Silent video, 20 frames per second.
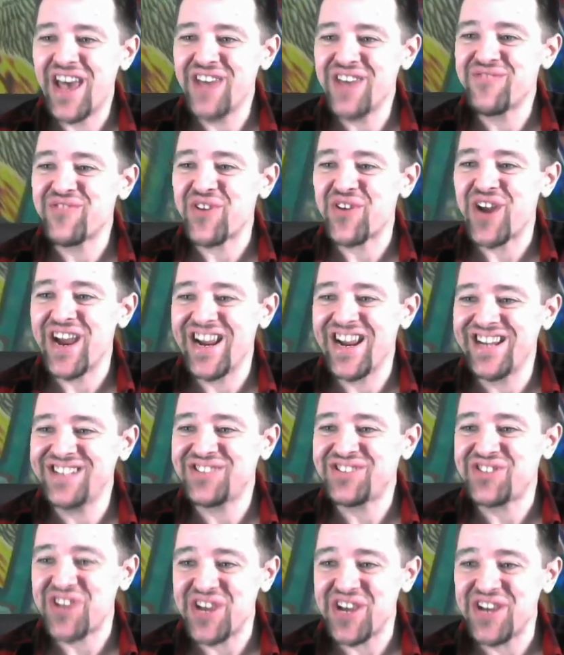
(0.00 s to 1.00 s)
for
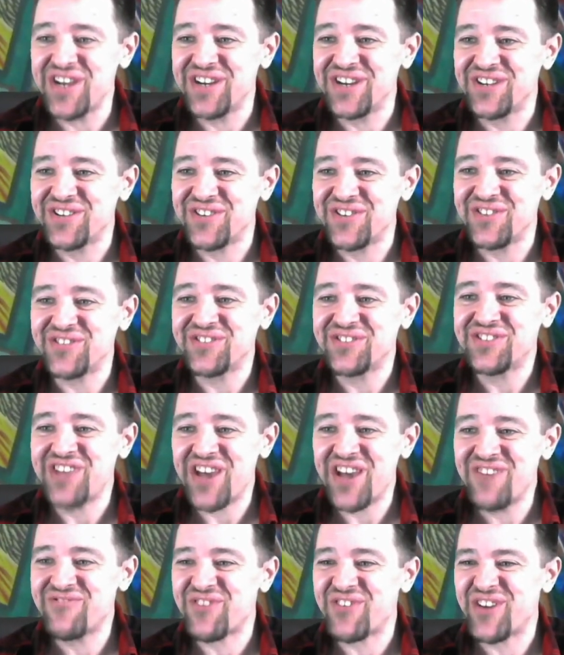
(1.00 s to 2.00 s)
eighteen, dude. ten
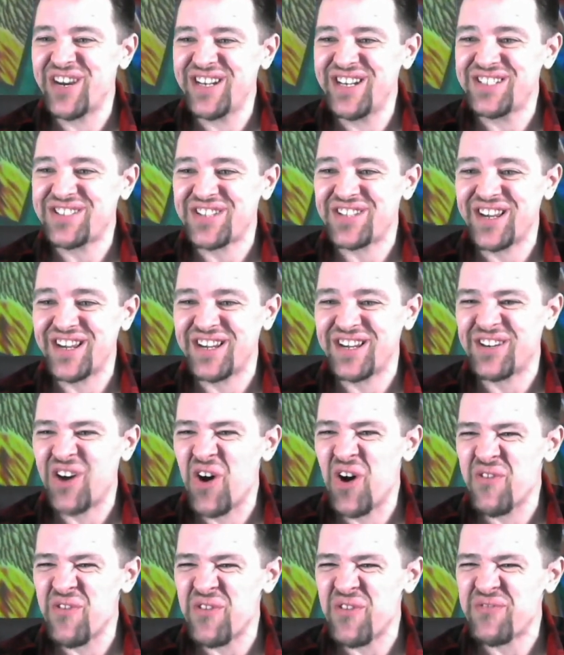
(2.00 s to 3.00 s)
for eighteen.
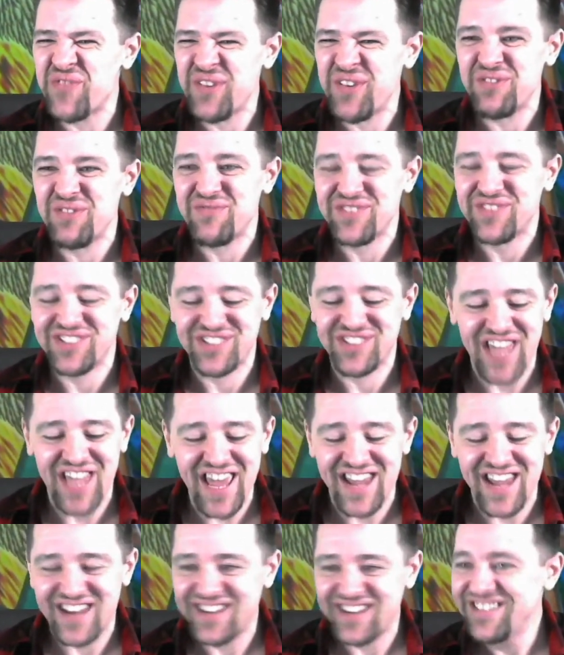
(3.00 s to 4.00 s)
Over fifty percent.
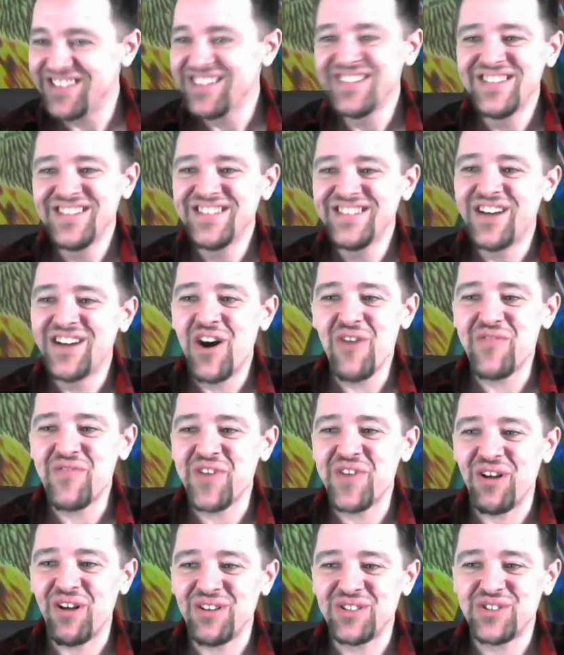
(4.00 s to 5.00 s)
Hope
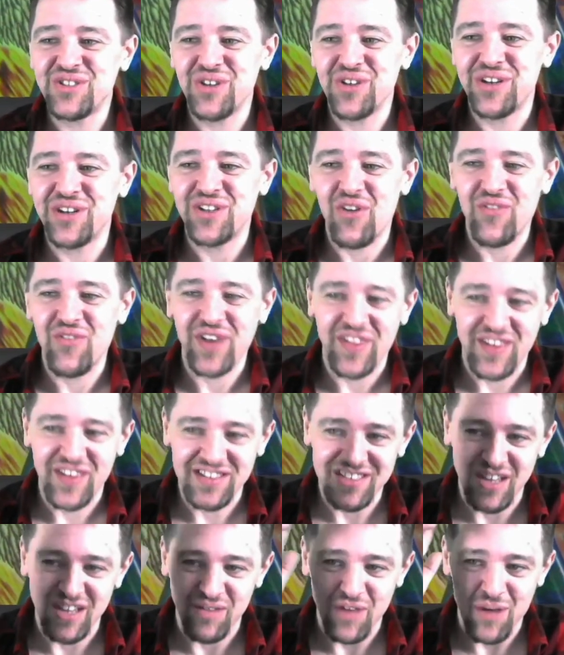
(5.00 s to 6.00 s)
y'all enjoyed. Don't forget that
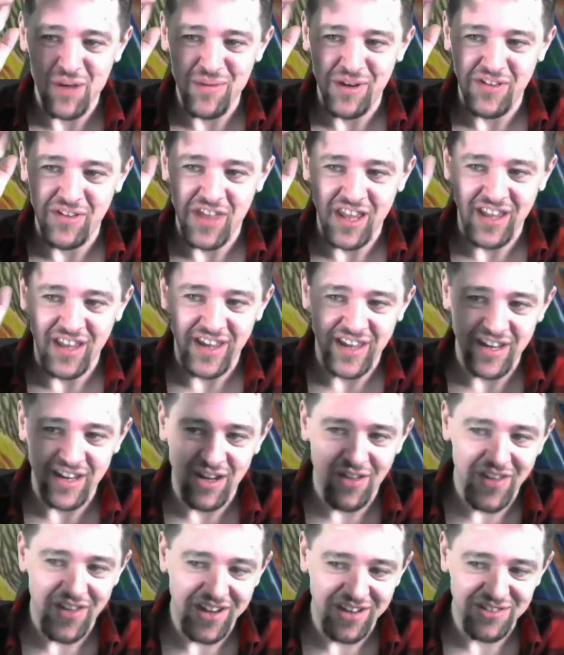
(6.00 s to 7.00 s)
sub, that bell, that like, and all
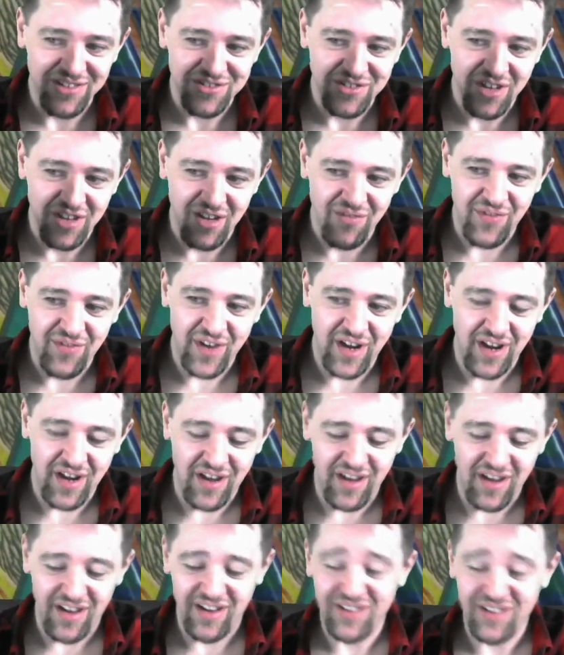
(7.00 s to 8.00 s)
that good stuff. And uh,
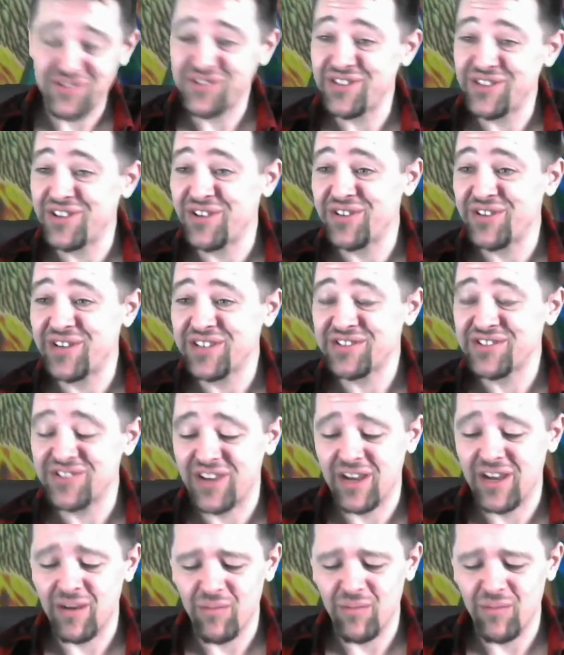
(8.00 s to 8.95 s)
I'll see y'all next time.